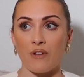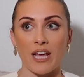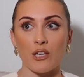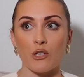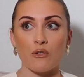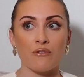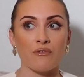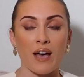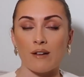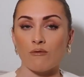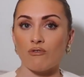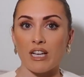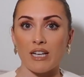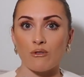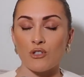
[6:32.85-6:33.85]
like, you
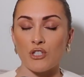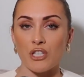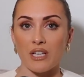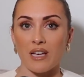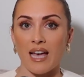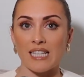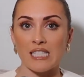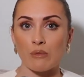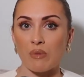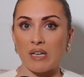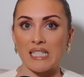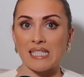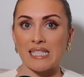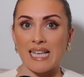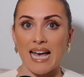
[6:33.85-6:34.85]
found out your
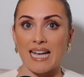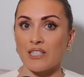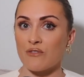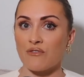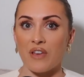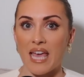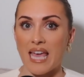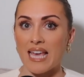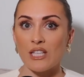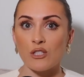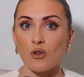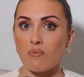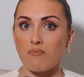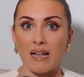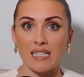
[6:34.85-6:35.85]
husband's had affairs
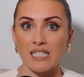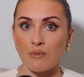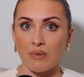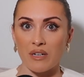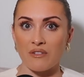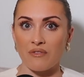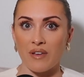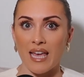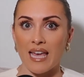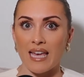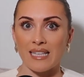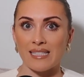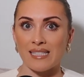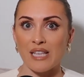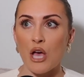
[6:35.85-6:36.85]
or multiple
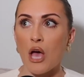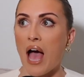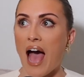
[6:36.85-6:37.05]
affairs.